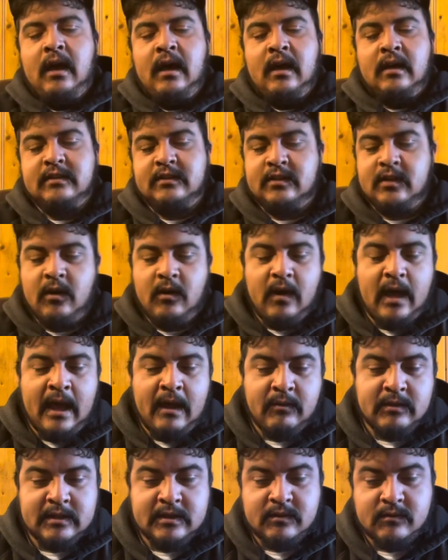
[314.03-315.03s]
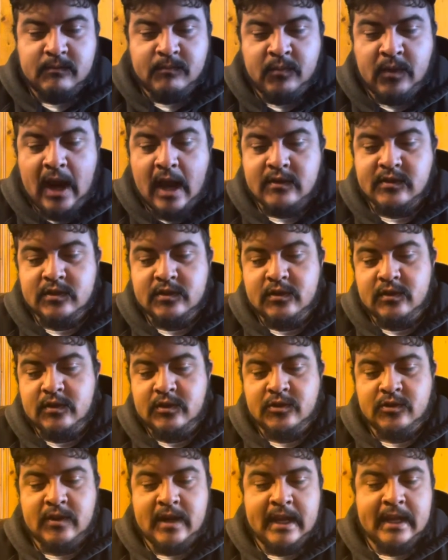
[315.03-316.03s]
So I was browsing through the
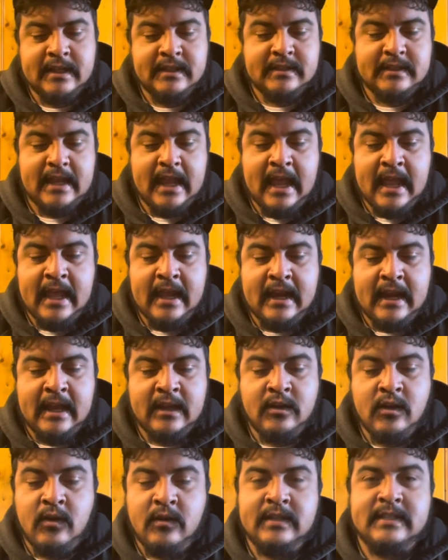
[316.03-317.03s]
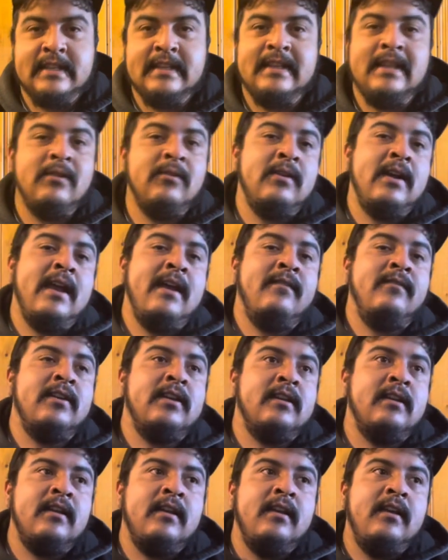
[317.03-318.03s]
trades, and I noticed that they were
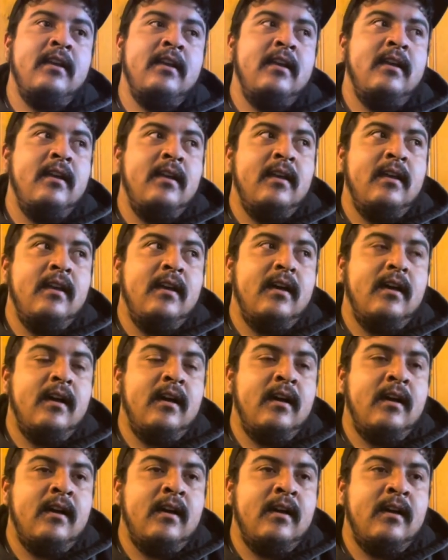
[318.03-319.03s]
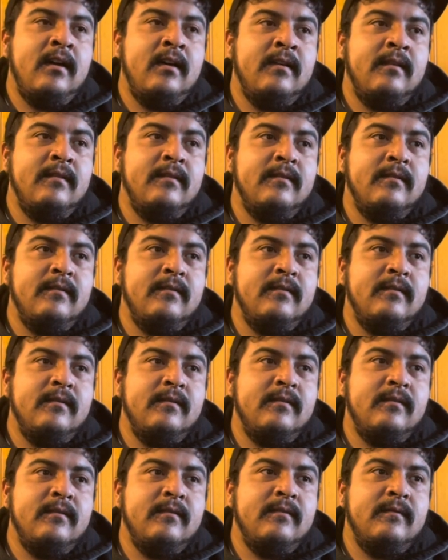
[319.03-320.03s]
having
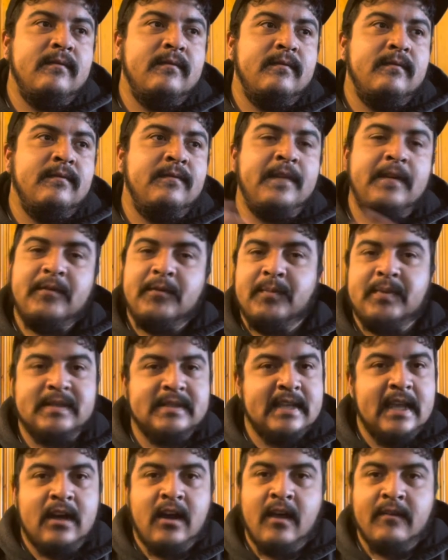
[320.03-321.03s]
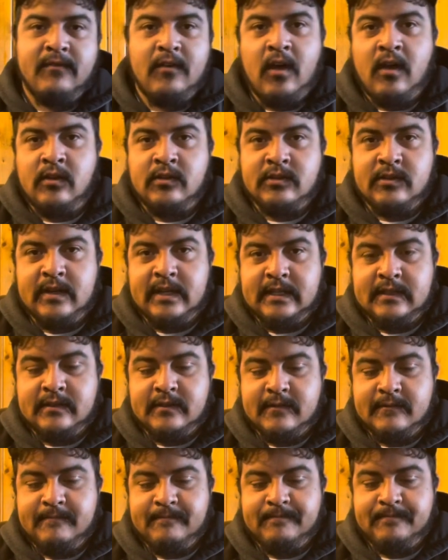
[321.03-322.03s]
50% off all trades.